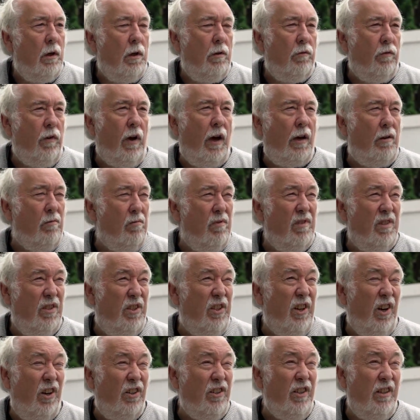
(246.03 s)
In fact, it
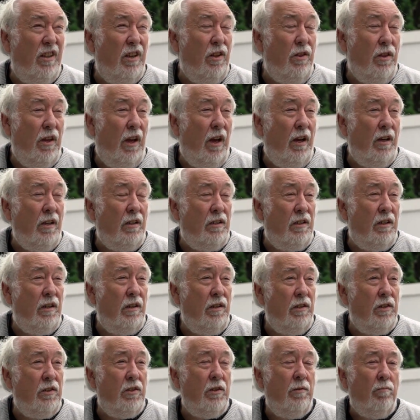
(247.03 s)
started in the
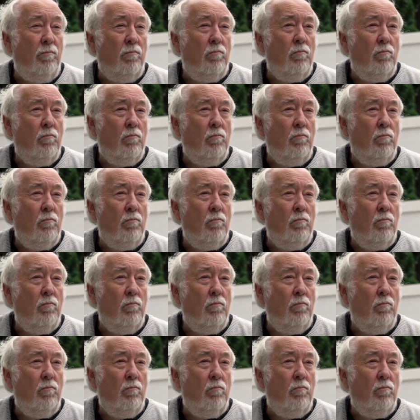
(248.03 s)
80s,